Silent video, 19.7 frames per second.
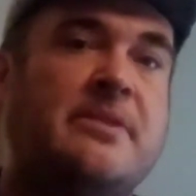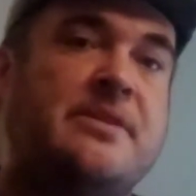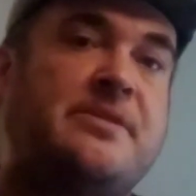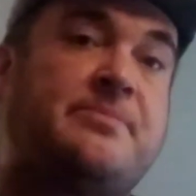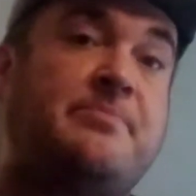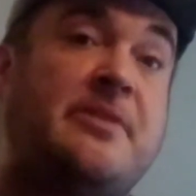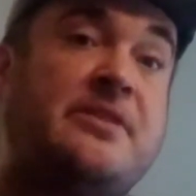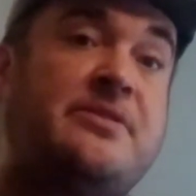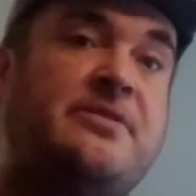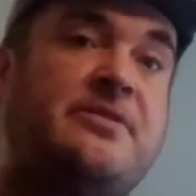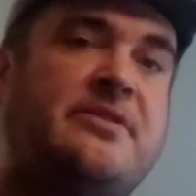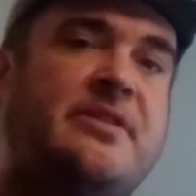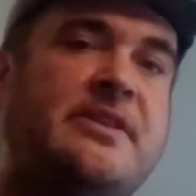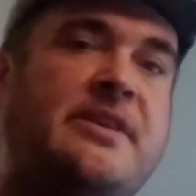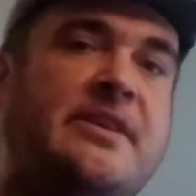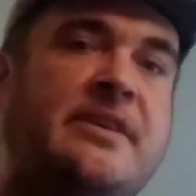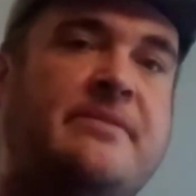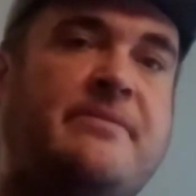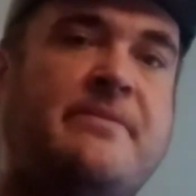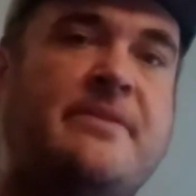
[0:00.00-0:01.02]

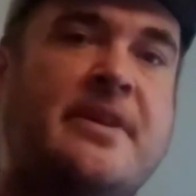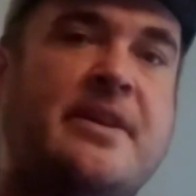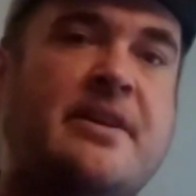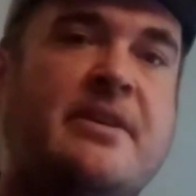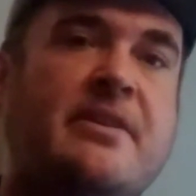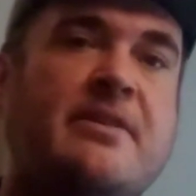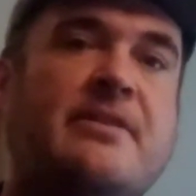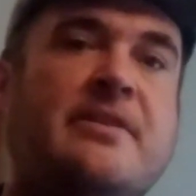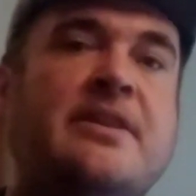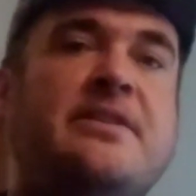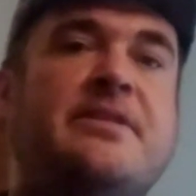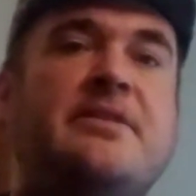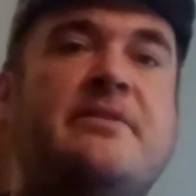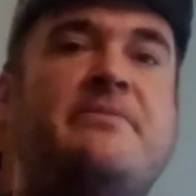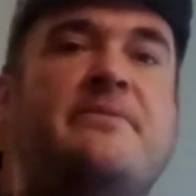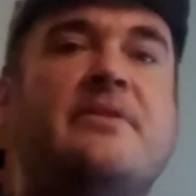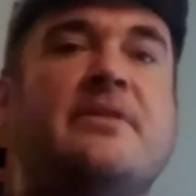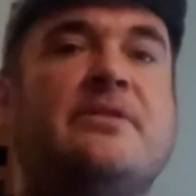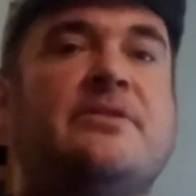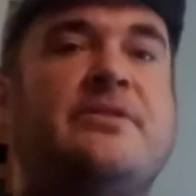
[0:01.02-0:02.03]
especially if they're in
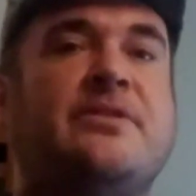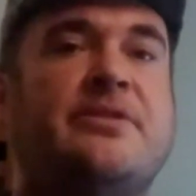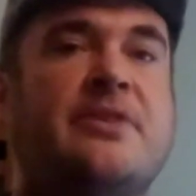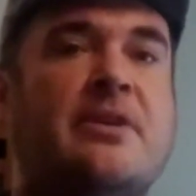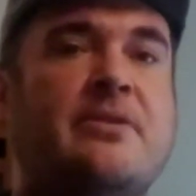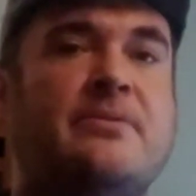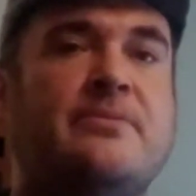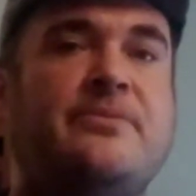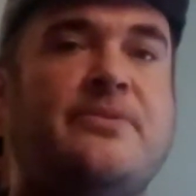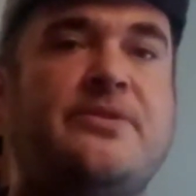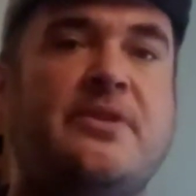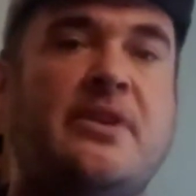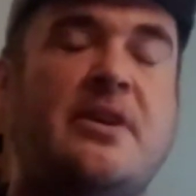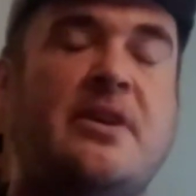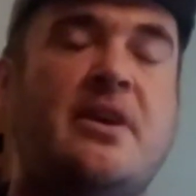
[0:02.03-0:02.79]
different zones.